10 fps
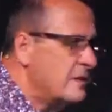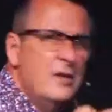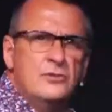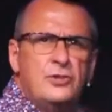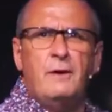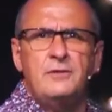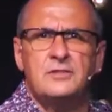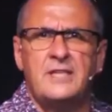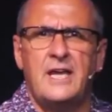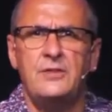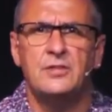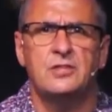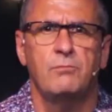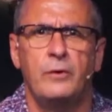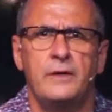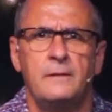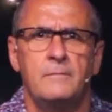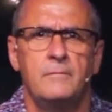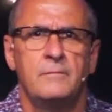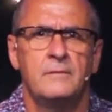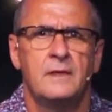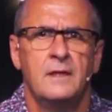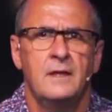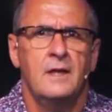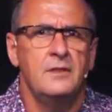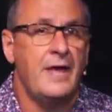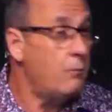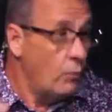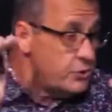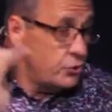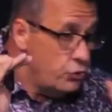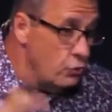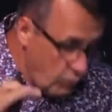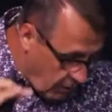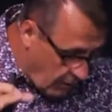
Do you understand this morning that when you